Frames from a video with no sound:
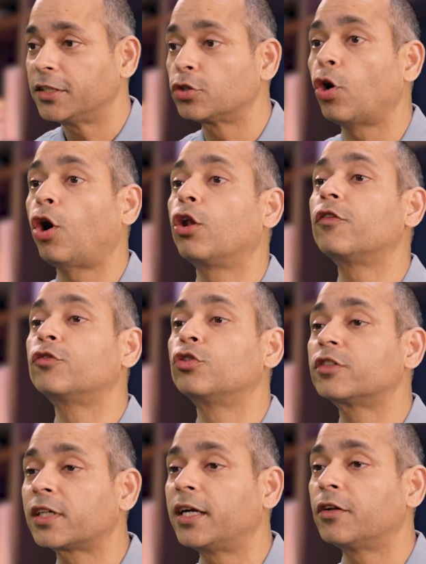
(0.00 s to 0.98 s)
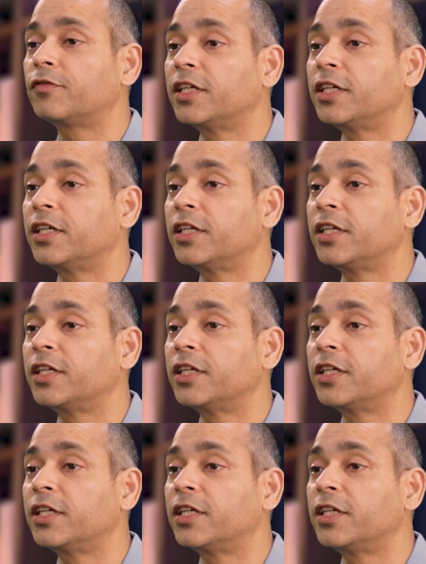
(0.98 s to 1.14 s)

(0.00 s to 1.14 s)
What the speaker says: So all of those kind of